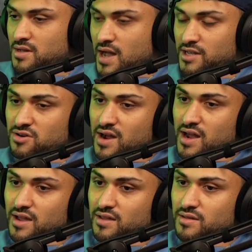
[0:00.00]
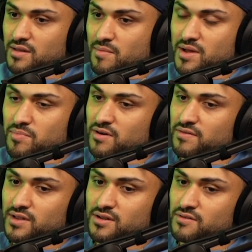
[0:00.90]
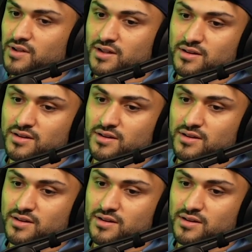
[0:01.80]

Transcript: I try. I'm not perfect though. Fuck